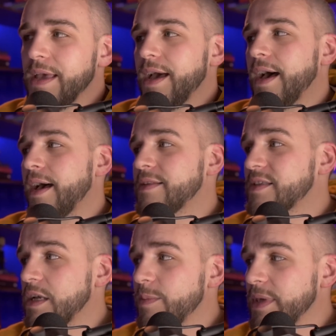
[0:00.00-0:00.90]
Uh,
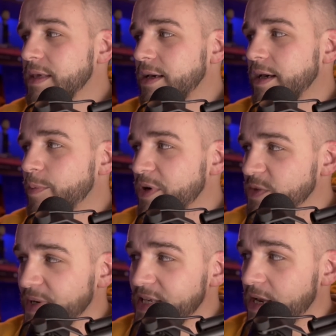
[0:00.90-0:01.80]
it's going to be a, a, pretty
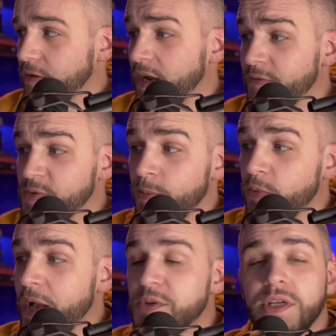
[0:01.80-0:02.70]
spectacular conference.
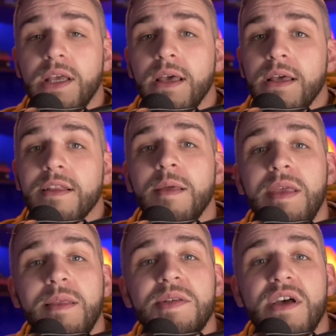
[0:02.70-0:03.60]
Rowntree, let
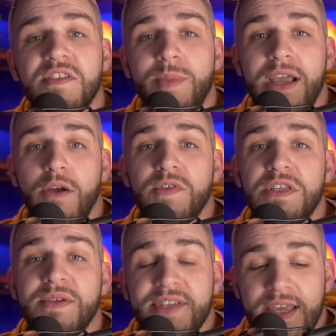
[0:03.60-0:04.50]
me let me toss it back over
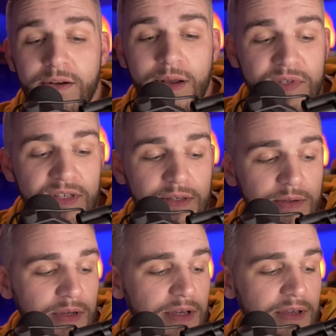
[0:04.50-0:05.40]
to you because I interrupted you.